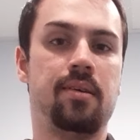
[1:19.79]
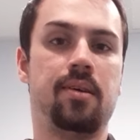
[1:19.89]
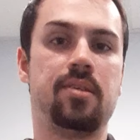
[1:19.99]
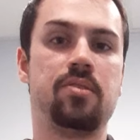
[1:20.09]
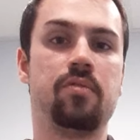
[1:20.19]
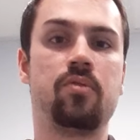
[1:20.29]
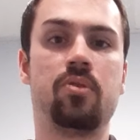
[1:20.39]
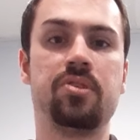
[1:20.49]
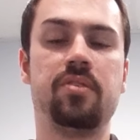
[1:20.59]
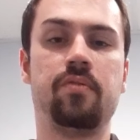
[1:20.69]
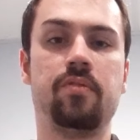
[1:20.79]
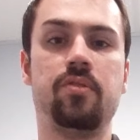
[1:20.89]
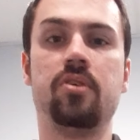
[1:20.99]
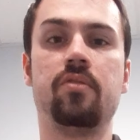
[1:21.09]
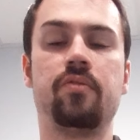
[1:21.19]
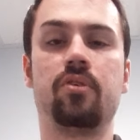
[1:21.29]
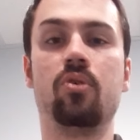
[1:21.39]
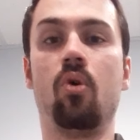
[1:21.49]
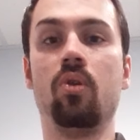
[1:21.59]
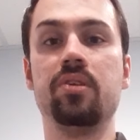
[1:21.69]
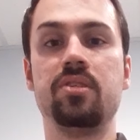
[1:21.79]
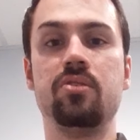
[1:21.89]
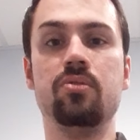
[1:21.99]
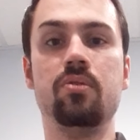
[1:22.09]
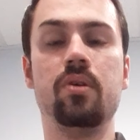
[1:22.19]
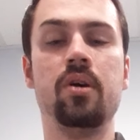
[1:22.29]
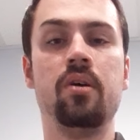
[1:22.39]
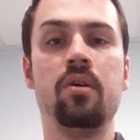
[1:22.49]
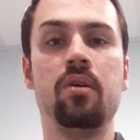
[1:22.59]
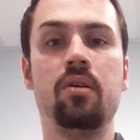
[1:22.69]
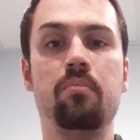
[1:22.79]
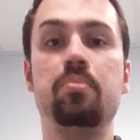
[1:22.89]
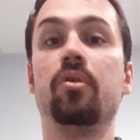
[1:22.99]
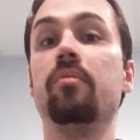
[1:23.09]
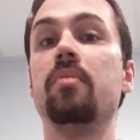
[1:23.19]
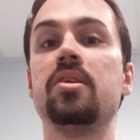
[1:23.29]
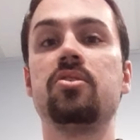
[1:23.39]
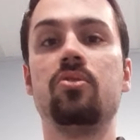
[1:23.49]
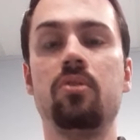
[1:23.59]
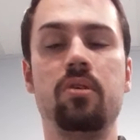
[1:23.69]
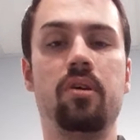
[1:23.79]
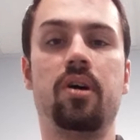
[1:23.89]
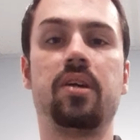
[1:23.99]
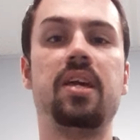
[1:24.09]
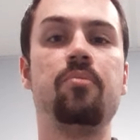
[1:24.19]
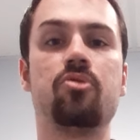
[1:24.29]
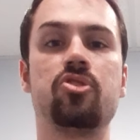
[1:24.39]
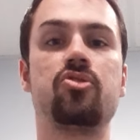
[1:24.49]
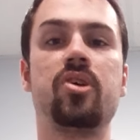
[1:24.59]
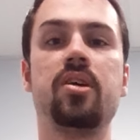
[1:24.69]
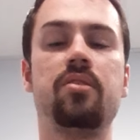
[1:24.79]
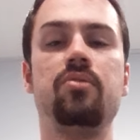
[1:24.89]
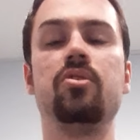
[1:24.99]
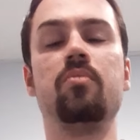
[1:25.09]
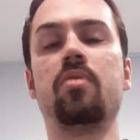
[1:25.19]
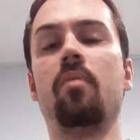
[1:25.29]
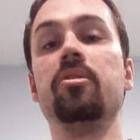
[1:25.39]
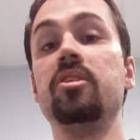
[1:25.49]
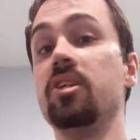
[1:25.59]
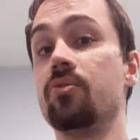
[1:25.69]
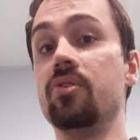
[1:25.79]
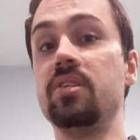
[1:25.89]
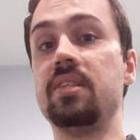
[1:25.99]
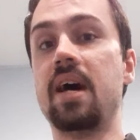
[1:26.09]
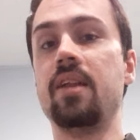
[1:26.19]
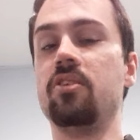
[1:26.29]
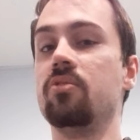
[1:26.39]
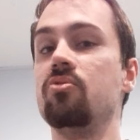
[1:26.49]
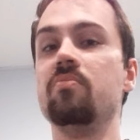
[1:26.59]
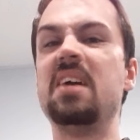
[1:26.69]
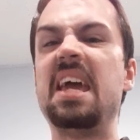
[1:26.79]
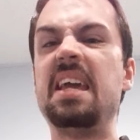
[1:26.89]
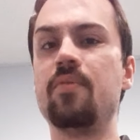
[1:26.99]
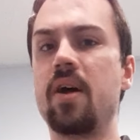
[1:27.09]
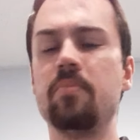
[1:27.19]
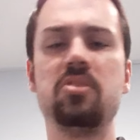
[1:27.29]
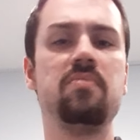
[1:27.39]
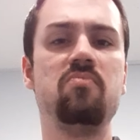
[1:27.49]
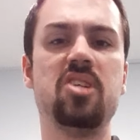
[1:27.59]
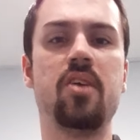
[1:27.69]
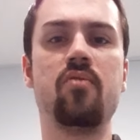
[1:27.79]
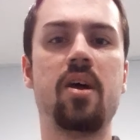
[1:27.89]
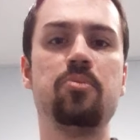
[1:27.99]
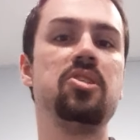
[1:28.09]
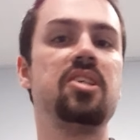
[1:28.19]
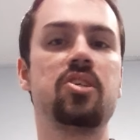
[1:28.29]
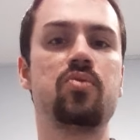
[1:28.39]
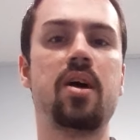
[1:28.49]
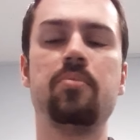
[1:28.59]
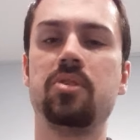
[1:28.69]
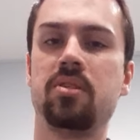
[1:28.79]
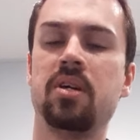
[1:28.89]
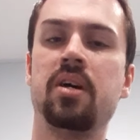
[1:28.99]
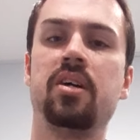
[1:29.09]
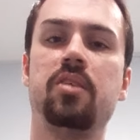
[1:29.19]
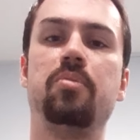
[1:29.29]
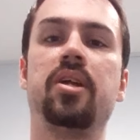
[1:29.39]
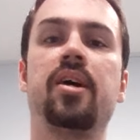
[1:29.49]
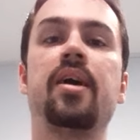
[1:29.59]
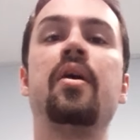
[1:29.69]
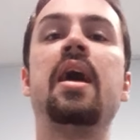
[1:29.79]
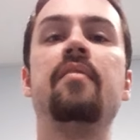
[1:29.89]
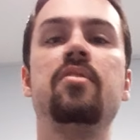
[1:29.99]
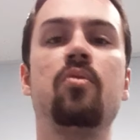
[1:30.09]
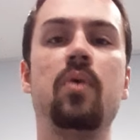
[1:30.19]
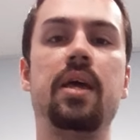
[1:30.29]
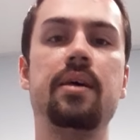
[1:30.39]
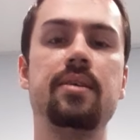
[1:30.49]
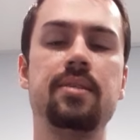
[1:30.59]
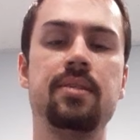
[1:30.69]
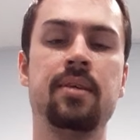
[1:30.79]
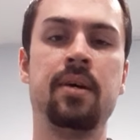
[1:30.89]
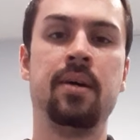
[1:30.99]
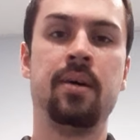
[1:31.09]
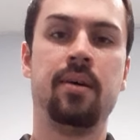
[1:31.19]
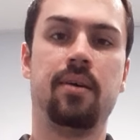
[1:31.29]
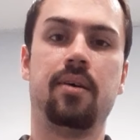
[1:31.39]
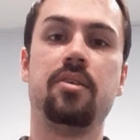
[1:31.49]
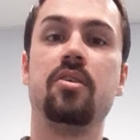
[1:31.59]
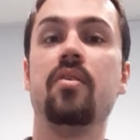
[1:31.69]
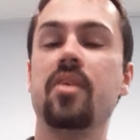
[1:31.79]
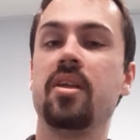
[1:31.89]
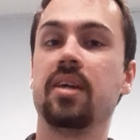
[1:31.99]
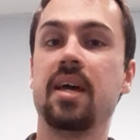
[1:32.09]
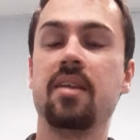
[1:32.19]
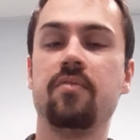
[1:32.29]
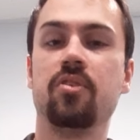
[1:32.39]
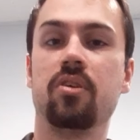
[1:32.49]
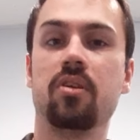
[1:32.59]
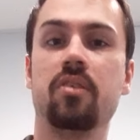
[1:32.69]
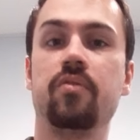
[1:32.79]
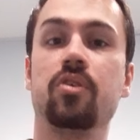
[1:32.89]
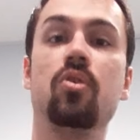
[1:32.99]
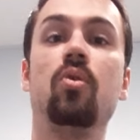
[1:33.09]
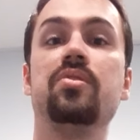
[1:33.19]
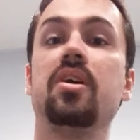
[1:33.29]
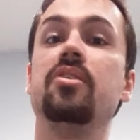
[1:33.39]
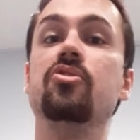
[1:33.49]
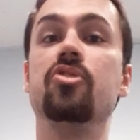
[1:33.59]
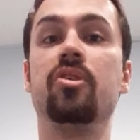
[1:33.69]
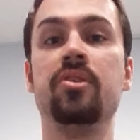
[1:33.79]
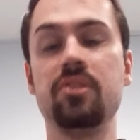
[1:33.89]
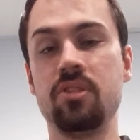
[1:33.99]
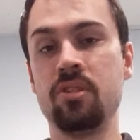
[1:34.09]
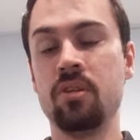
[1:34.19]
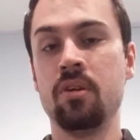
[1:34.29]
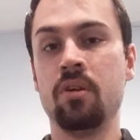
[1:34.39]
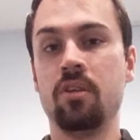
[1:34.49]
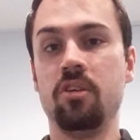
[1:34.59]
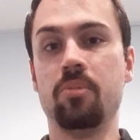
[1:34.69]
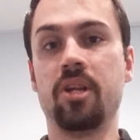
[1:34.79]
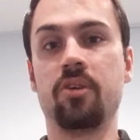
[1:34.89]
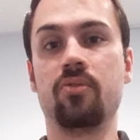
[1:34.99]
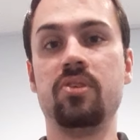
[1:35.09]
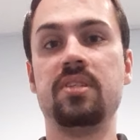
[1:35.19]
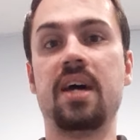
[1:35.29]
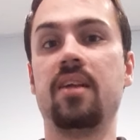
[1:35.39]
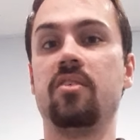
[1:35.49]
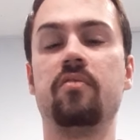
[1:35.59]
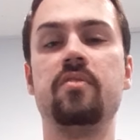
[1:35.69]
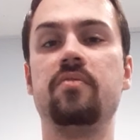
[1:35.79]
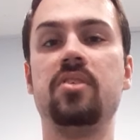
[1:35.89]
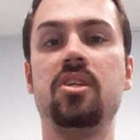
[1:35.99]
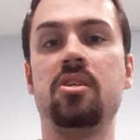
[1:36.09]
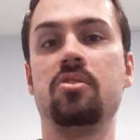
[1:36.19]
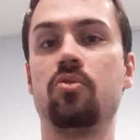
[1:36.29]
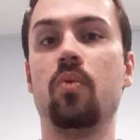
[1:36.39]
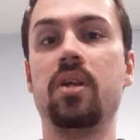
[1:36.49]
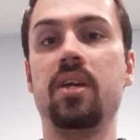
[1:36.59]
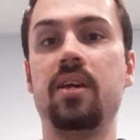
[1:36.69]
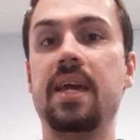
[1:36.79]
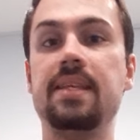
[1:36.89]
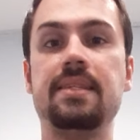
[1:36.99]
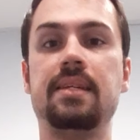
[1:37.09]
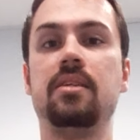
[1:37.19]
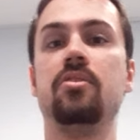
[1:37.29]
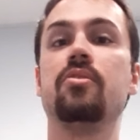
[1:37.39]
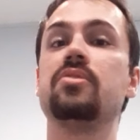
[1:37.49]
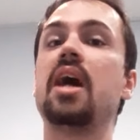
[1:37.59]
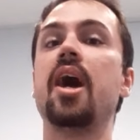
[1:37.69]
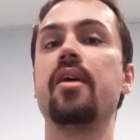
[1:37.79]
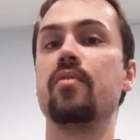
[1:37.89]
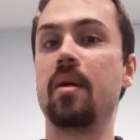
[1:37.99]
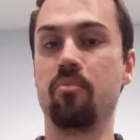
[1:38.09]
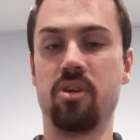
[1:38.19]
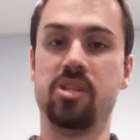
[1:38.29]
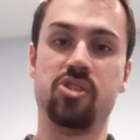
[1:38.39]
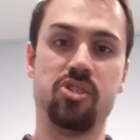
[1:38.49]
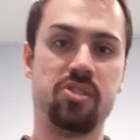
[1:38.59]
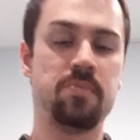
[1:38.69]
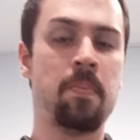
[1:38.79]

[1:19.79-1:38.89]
So of course, if your goal is to build muscle, gain more strength, you can probably decrease that, do 8 reps, 10 reps, 6 reps, depending on how heavy the weight is. And then again, if your goal is on endurance, you might increase that, 15, 20, 18, those higher rep ranges.